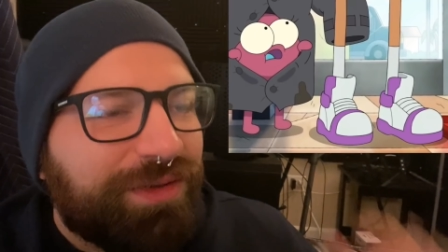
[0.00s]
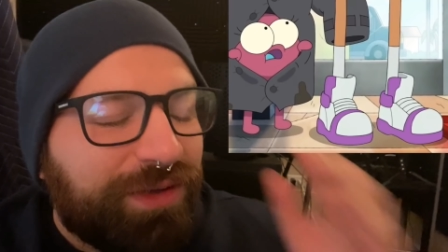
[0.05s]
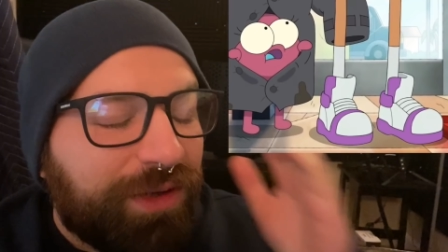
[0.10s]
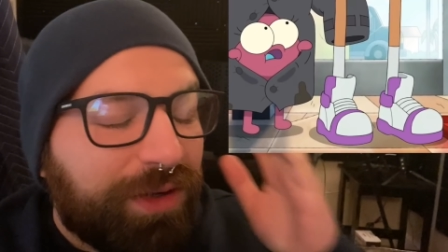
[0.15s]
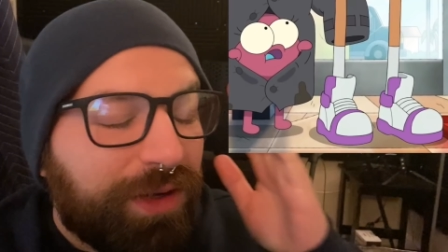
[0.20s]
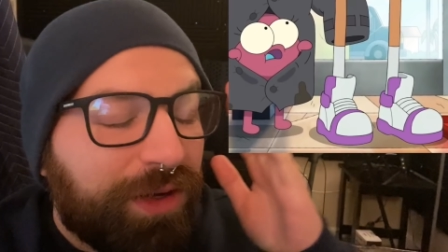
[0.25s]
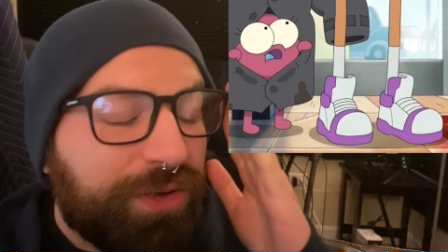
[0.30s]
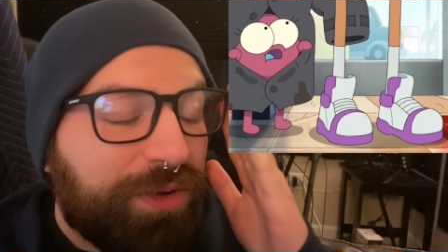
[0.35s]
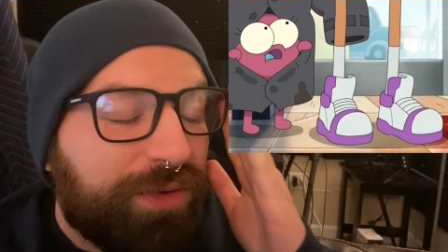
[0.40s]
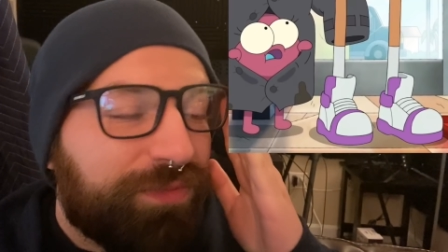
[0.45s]

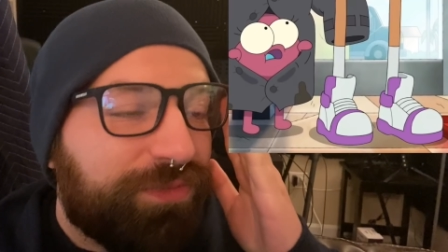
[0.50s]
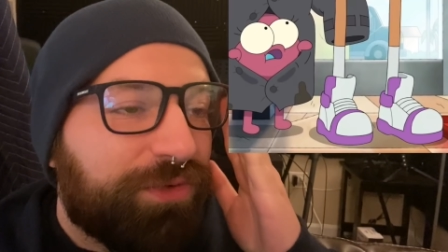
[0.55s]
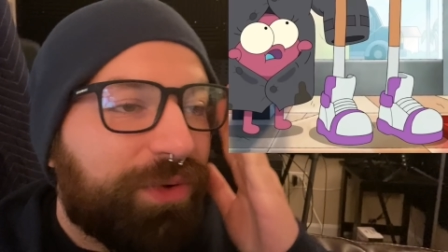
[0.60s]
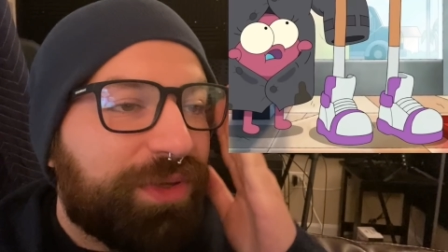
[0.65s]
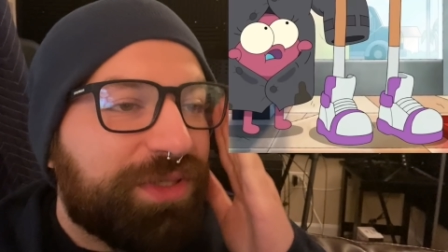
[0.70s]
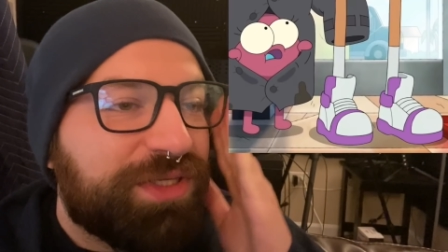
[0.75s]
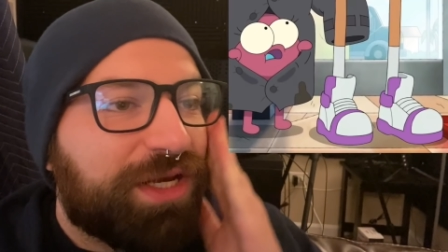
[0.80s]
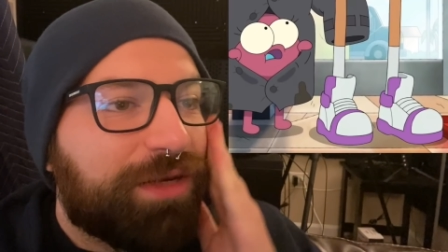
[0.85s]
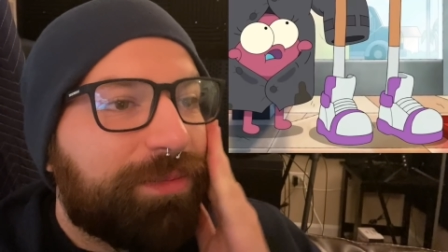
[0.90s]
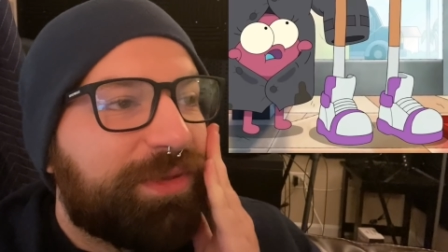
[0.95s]
Oh, you have no
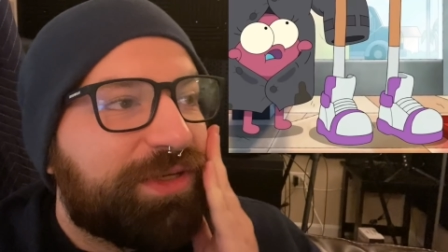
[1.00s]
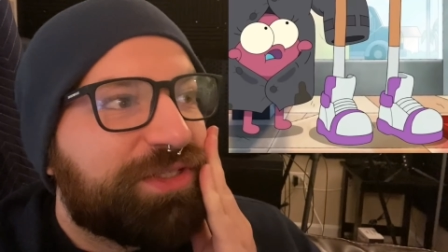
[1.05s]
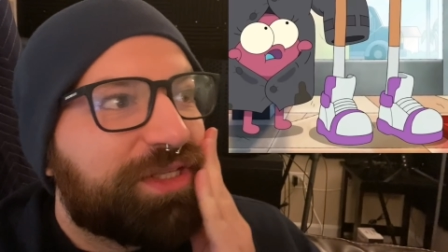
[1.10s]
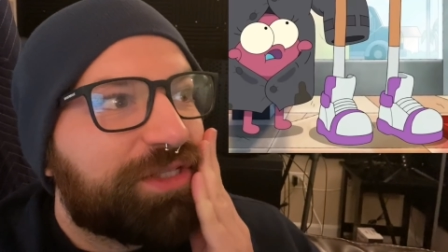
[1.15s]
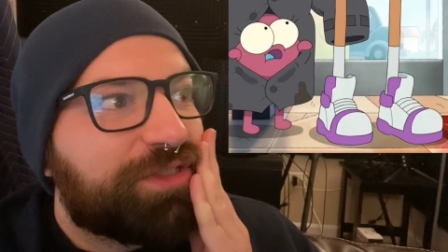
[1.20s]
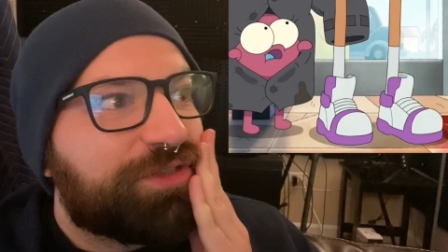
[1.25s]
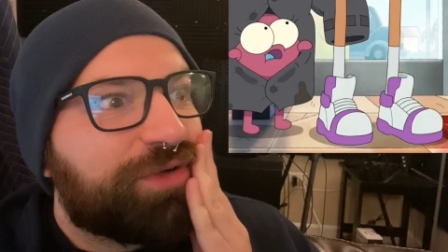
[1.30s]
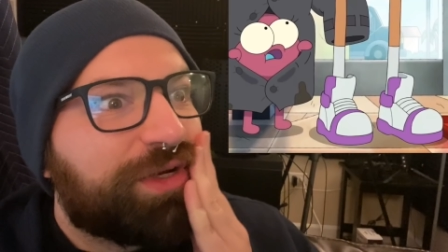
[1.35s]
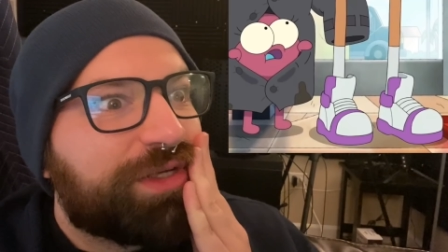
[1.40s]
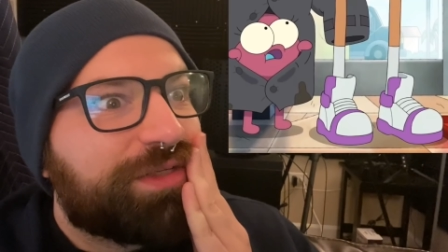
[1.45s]
idea how much that
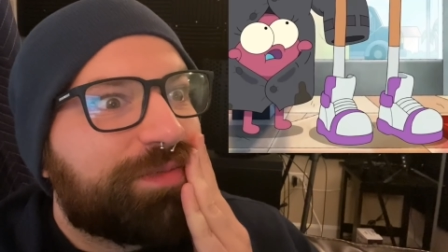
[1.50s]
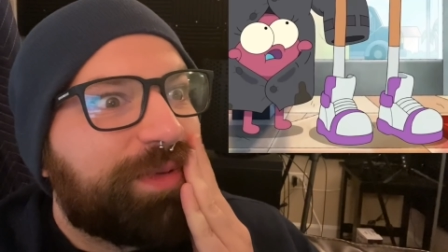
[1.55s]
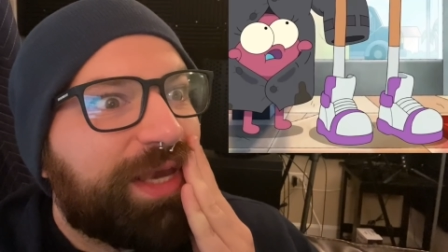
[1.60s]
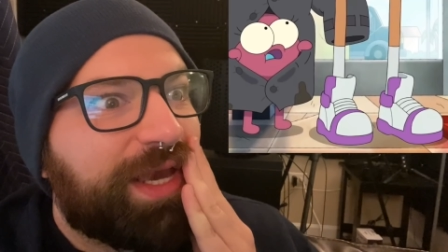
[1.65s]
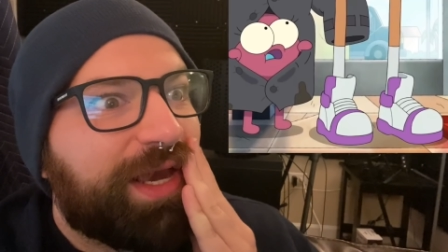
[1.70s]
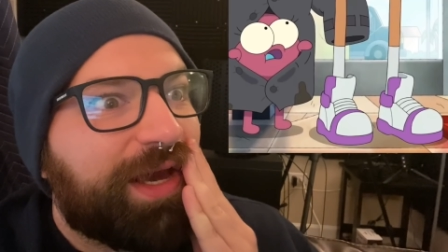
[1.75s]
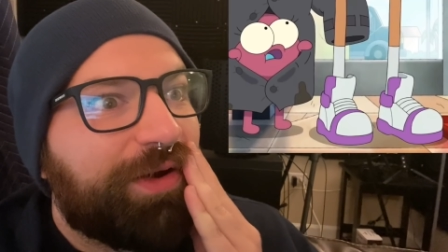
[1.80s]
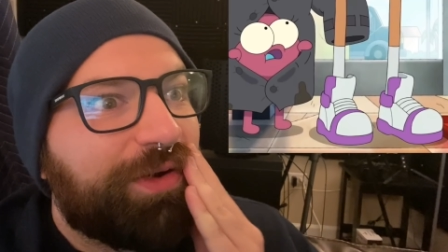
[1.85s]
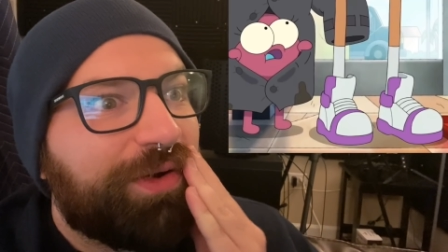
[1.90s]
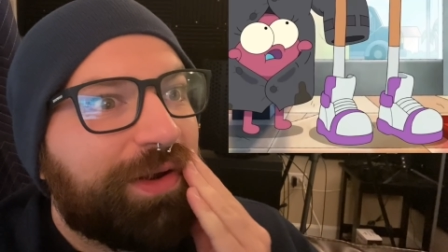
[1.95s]
stressed me
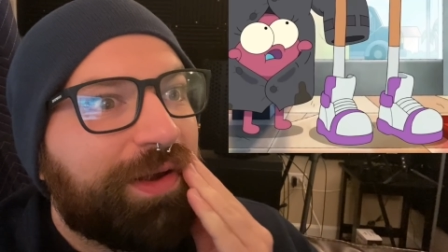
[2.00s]
out.